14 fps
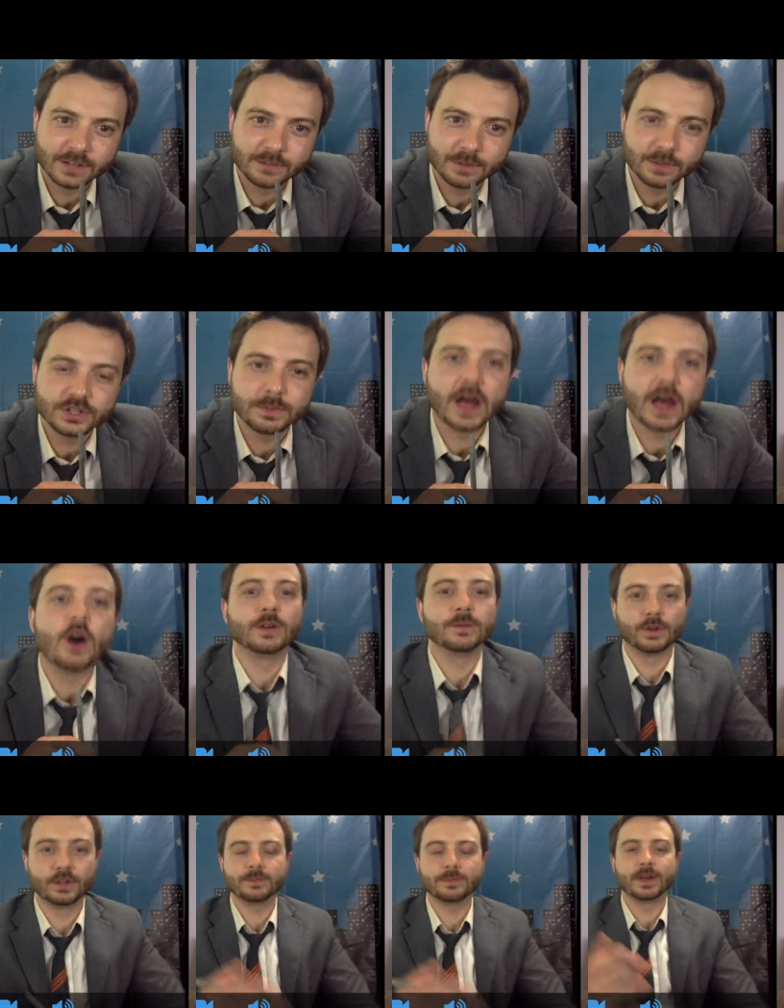you pulled your pants. Oh, you
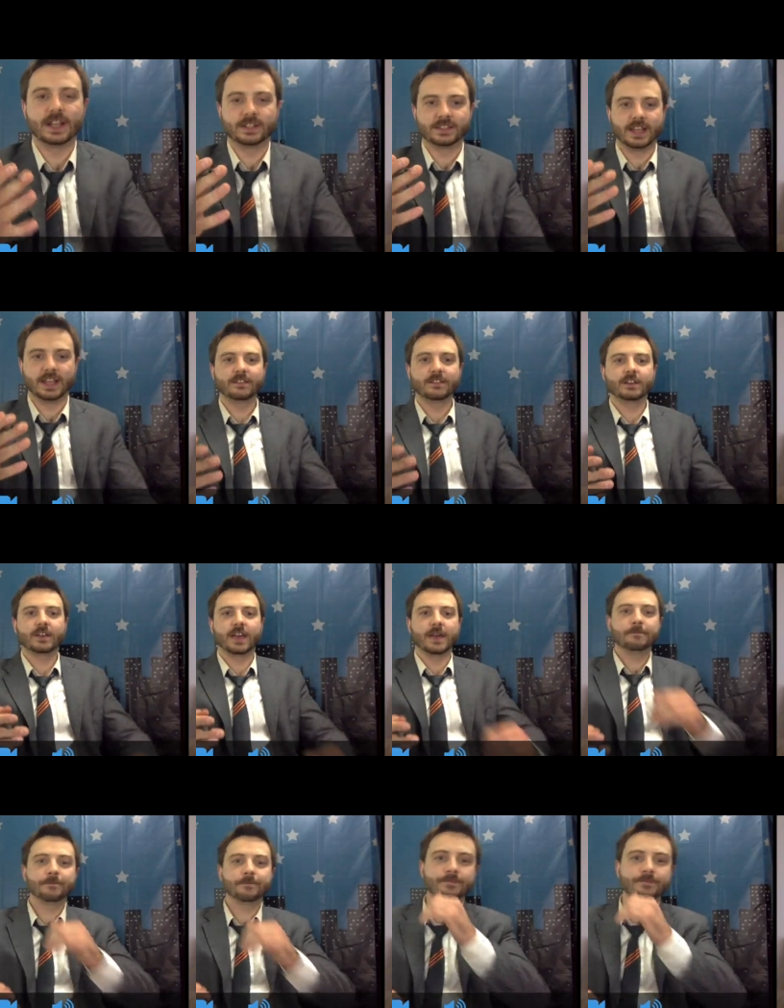pulled your pants down. Okay.